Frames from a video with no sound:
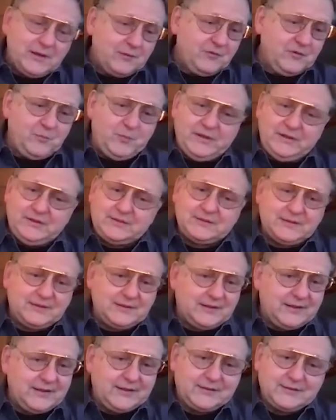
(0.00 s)
We've been to
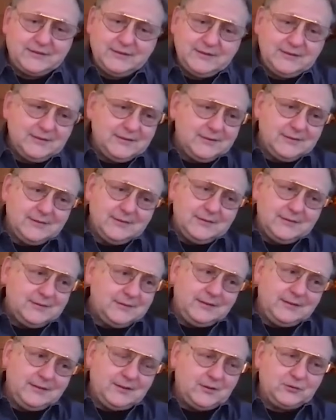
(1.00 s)
like,
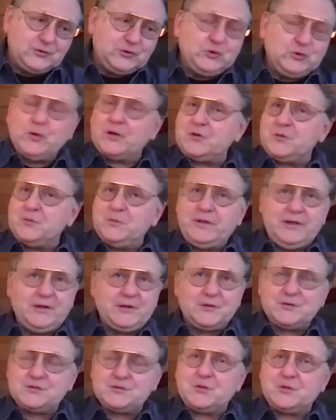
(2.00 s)
you know, 200
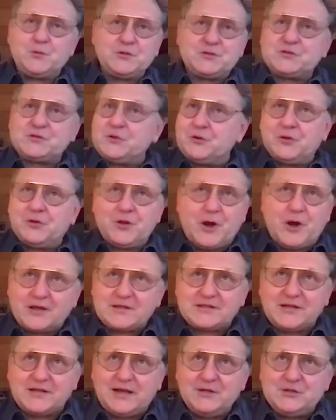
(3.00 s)
meters and we're still in
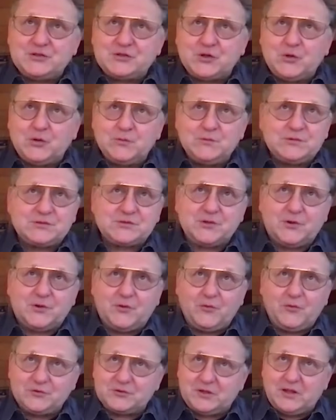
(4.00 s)
oxide zone. So
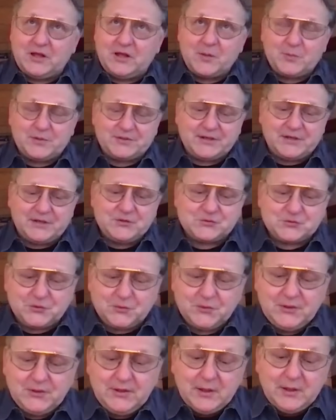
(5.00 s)
there's a lot of
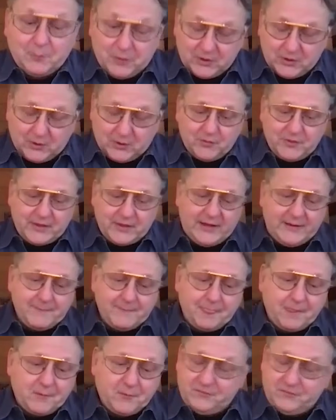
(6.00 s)
potential below
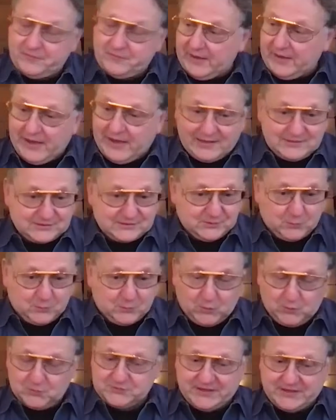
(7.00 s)
that. We've had some
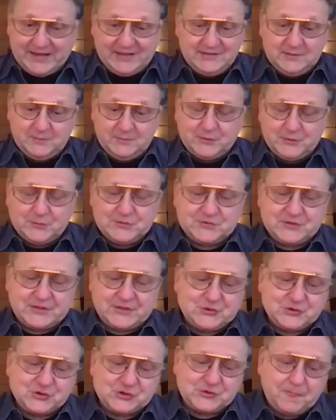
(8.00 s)
holes end in
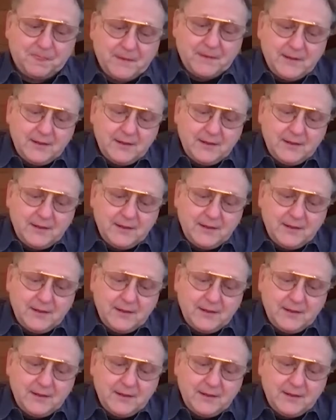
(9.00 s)
mineralization.